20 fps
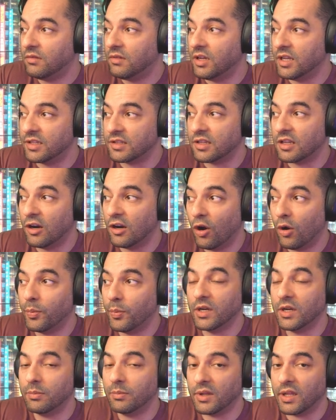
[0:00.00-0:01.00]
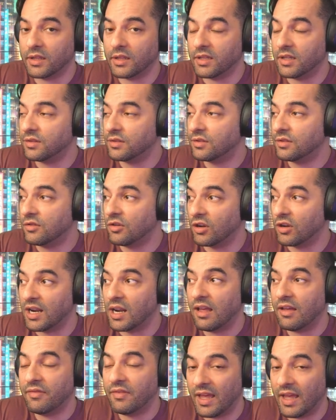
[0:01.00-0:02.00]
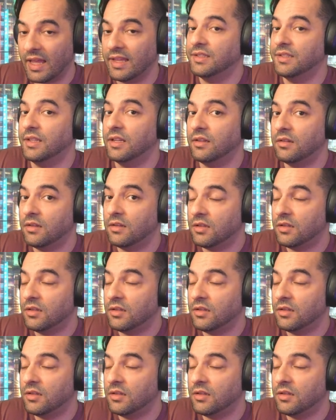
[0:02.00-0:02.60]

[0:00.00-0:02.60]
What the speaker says: it's going to open up like this. You're going to have ESDE.